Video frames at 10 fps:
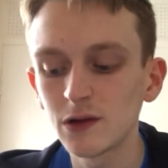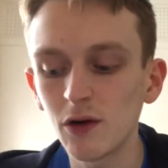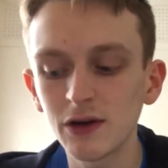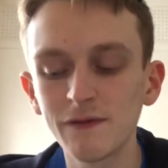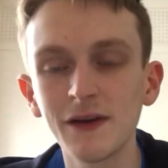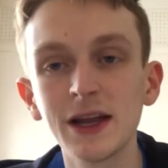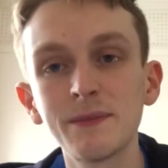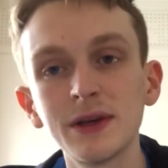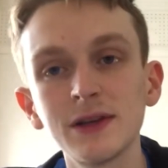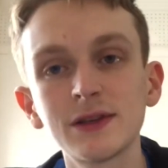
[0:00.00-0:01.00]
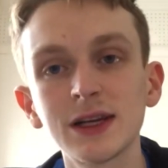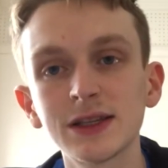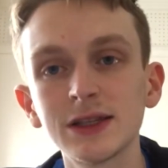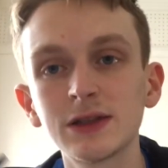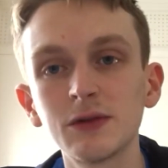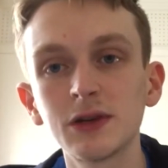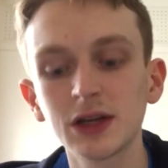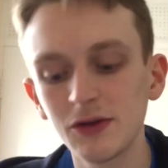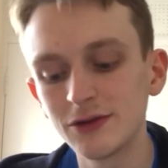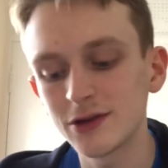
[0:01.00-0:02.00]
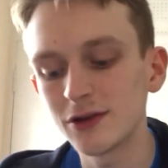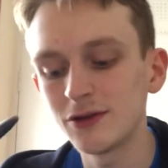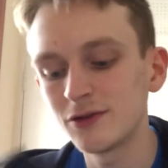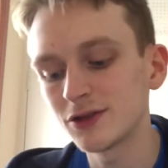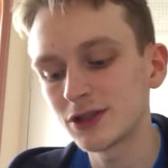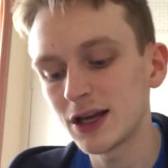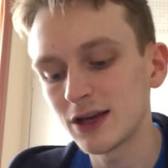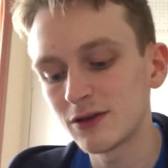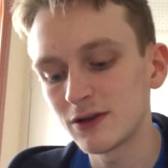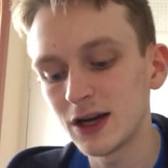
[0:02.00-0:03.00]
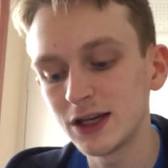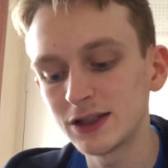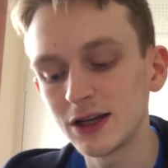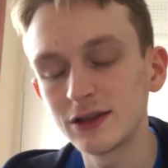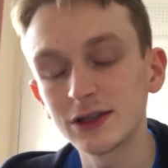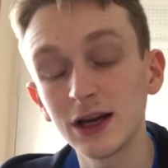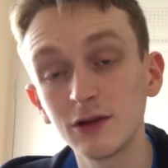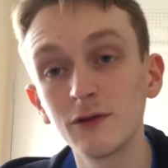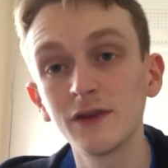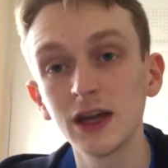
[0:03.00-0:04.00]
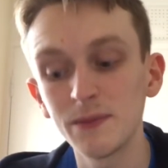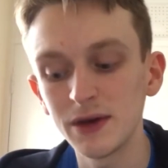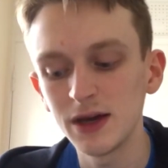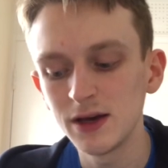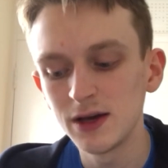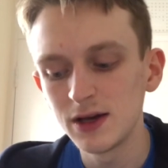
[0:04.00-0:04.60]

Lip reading: Talking therapies, this is going to counselling or psychotherapy.